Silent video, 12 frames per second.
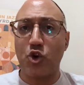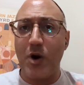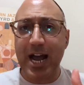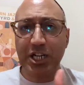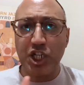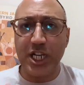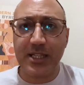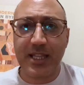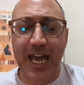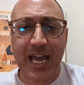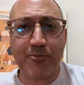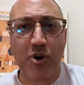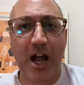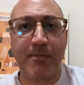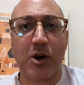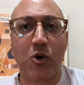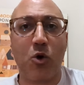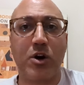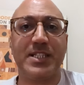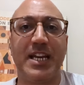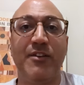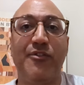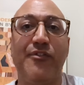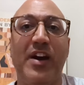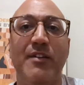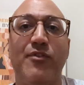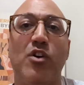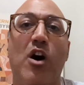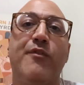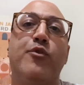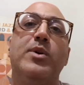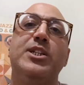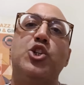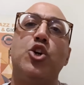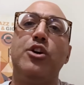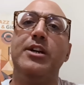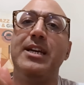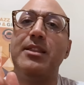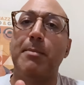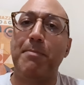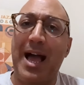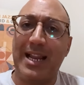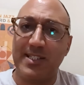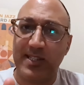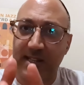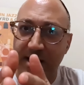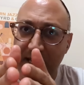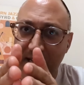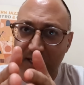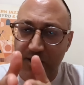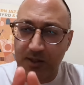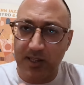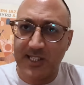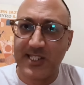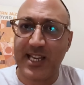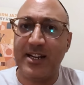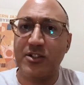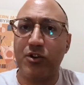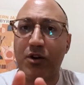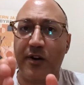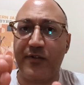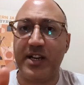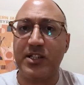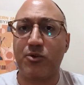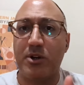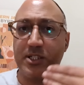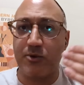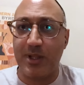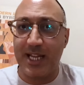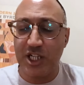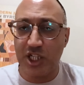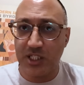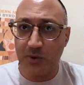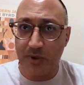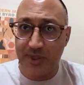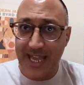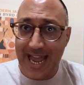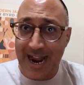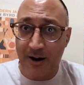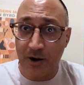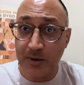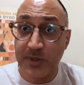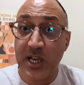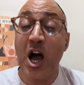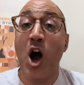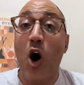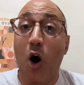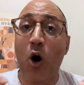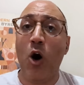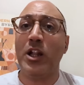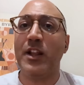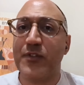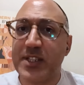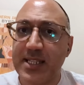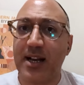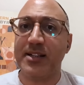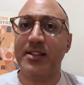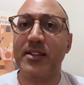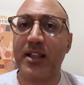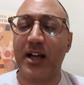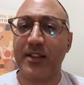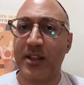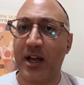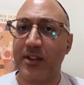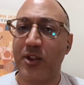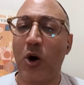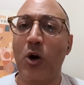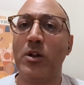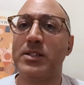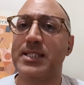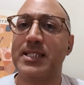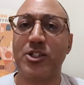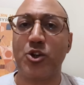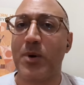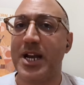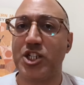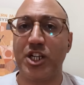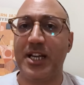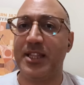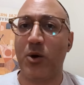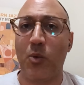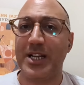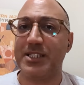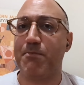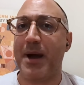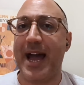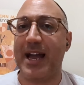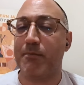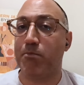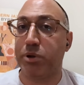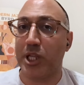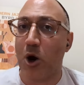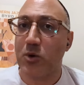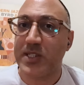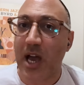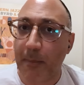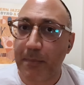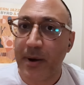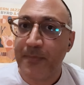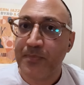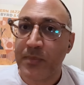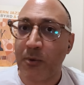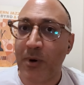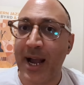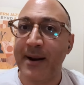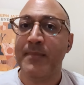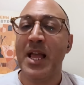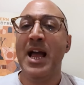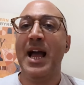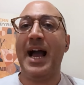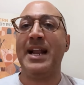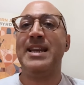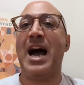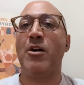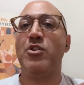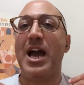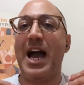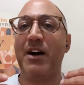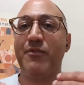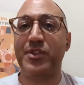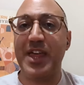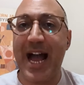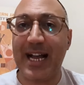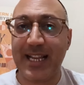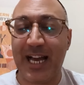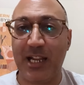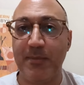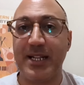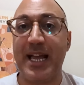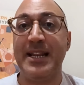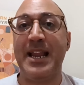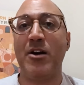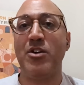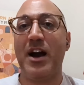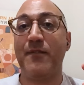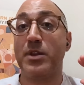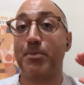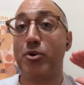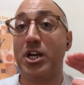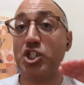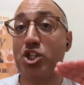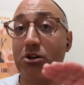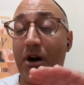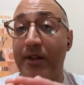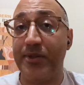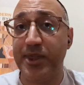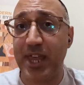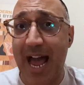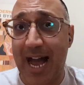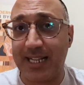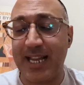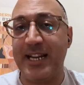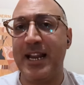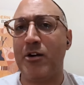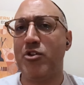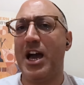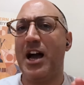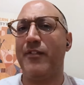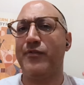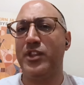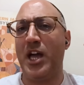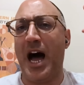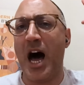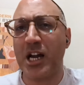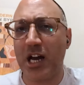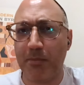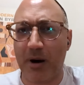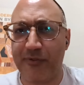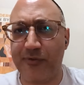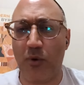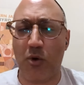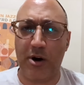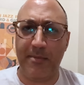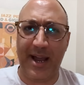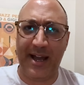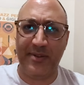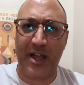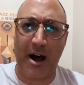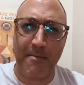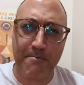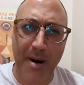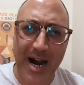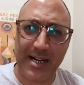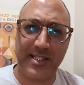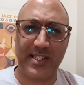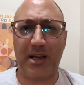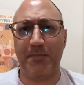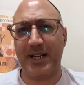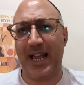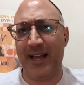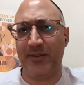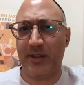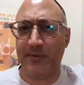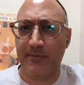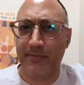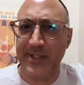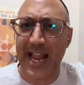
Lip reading: trashing the Abraham Accords in favor of returning the Palestinians to the center of Israel's relations with the Arabs, all of a sudden the whole situation in the West Bank blows up, right? And now you have that element, and now you have the pressure on that, and now you have the Aqaba Forum and the Amman Summit and the